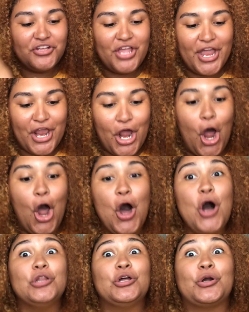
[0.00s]
are like
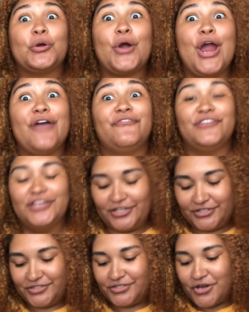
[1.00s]

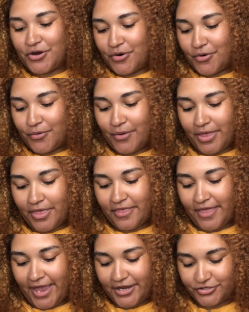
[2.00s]
holographic. So
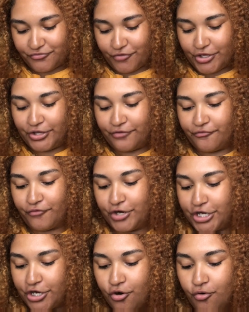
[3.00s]
that is really
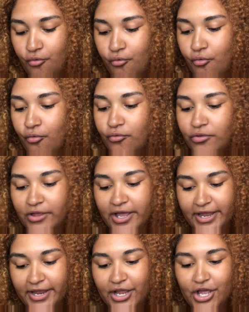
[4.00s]
freaking cool.
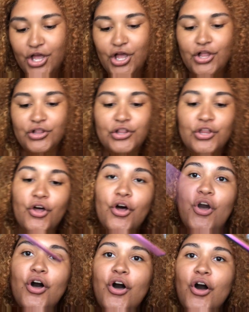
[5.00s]
Like,
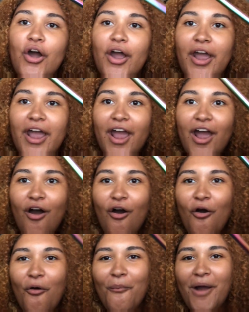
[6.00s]
look.
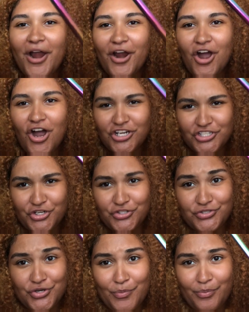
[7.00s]
Oh my gosh, they're
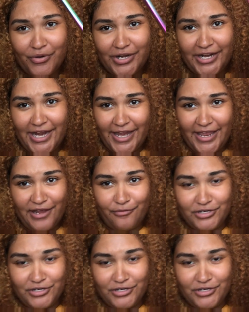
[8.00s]
so pretty. I can't